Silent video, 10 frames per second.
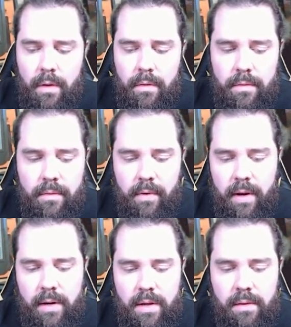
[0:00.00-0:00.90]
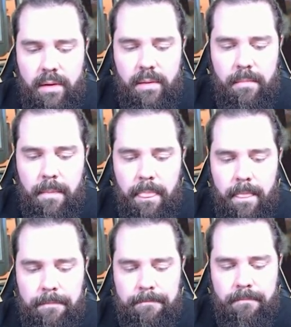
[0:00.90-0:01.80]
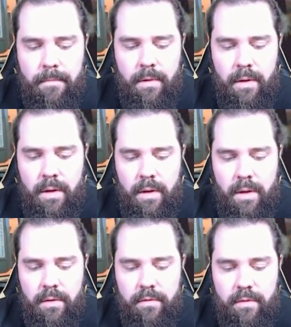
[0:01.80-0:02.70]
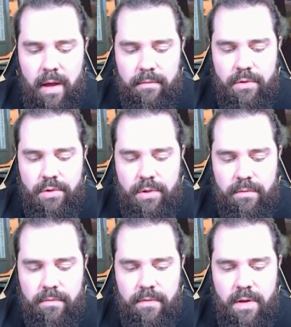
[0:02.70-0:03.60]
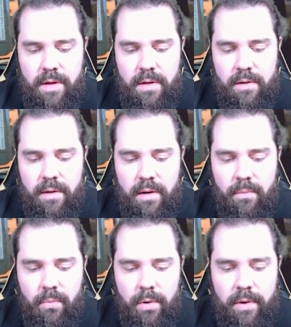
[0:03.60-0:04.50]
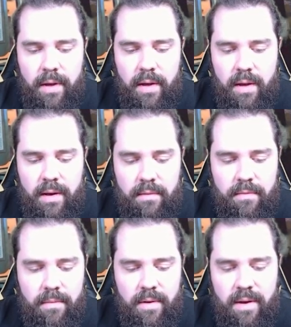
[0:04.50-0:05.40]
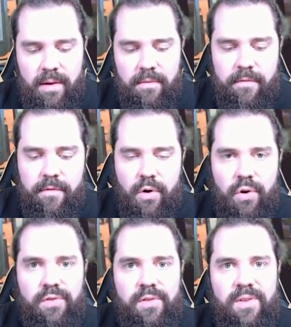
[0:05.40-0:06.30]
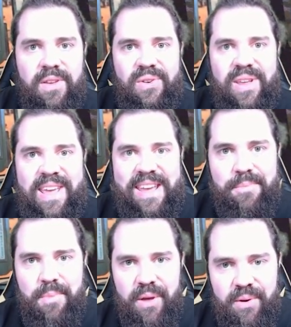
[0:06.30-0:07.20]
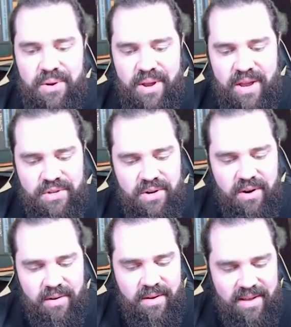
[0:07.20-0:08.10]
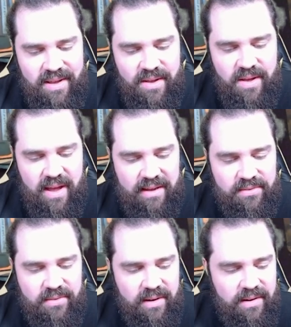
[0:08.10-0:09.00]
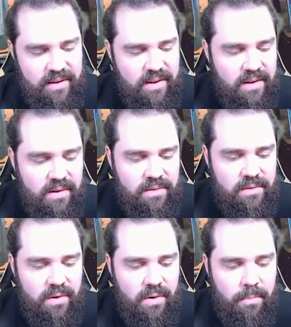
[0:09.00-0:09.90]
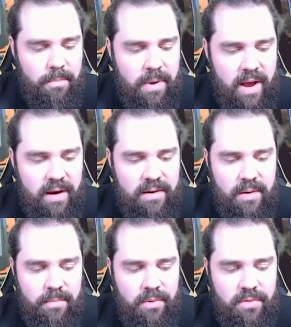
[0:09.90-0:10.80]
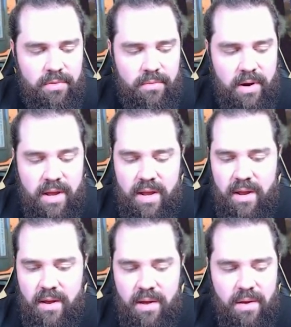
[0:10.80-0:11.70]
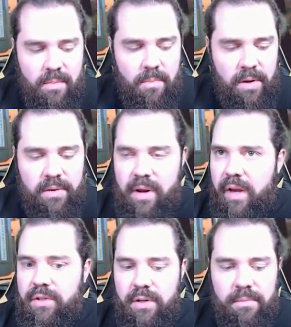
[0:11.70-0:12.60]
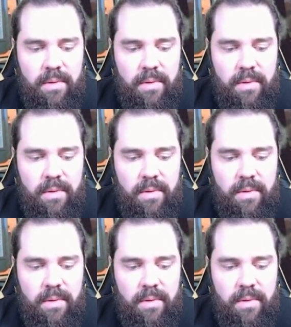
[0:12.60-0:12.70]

Divine Healing, Scavenging Fiend, and what do we have? First unique, Mother Nature. Excellent. So pack number 3, Mother Nature.